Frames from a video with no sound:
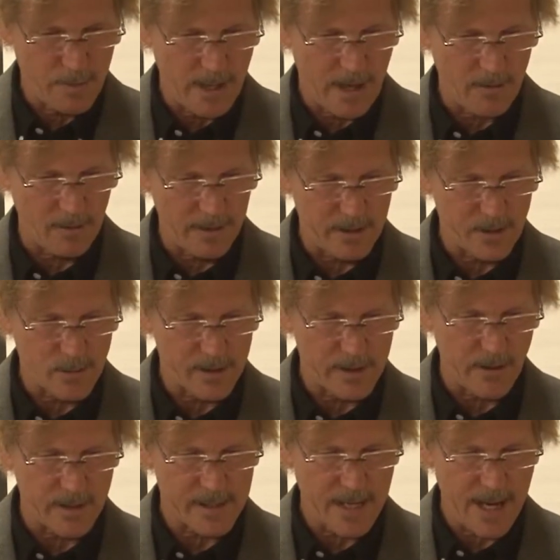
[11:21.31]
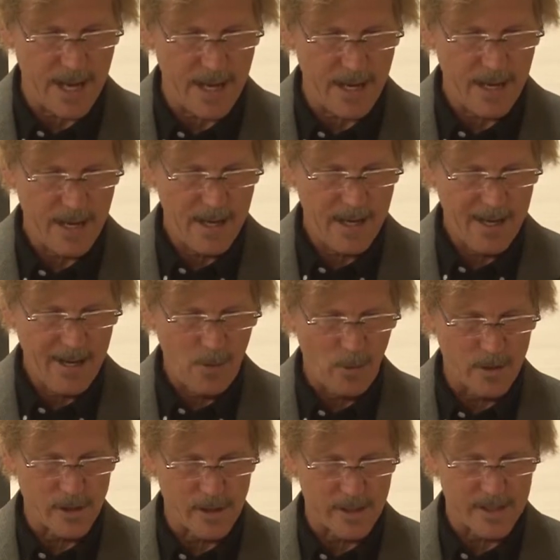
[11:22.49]
but not religious was here to stay,
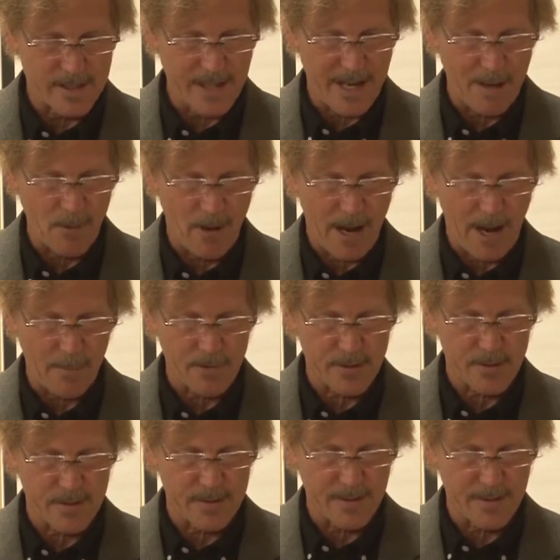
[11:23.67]
which is to say, perhaps